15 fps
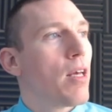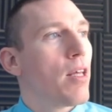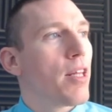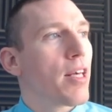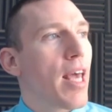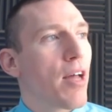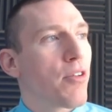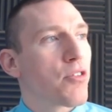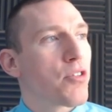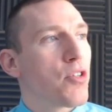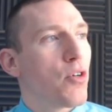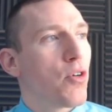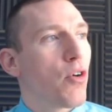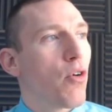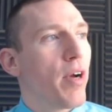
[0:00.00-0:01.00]
The count's
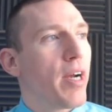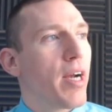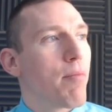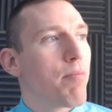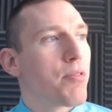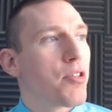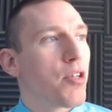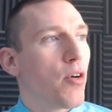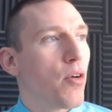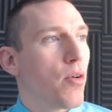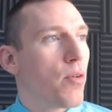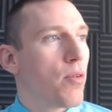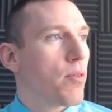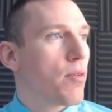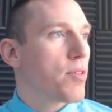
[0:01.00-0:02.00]
still going up,
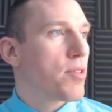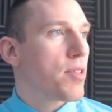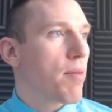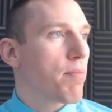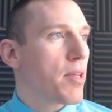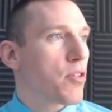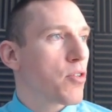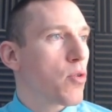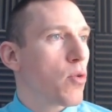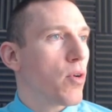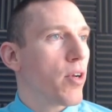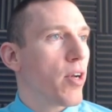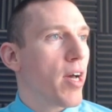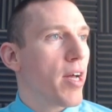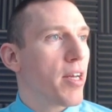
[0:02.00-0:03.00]
so something's
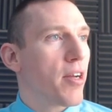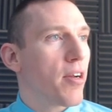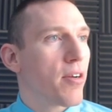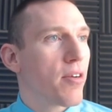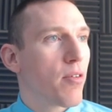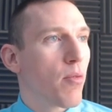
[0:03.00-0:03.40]
going on here.